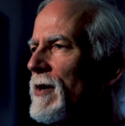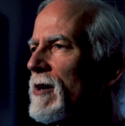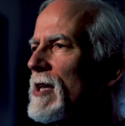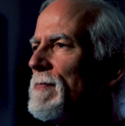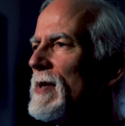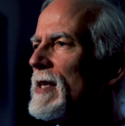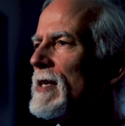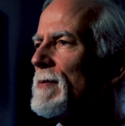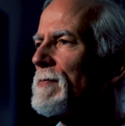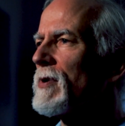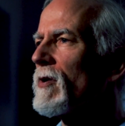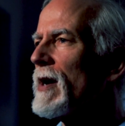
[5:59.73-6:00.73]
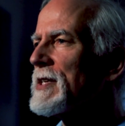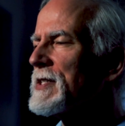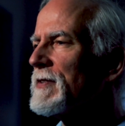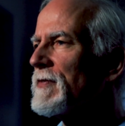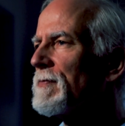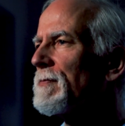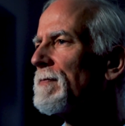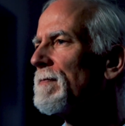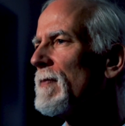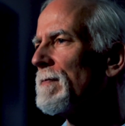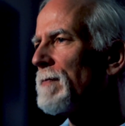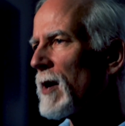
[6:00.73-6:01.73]
there can be progressive
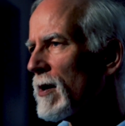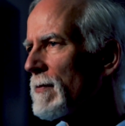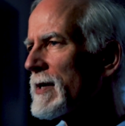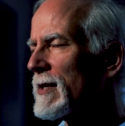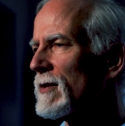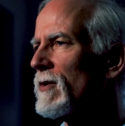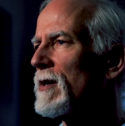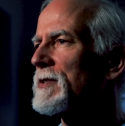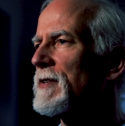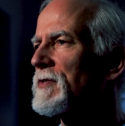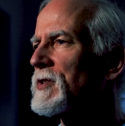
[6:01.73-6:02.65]
permanent loss of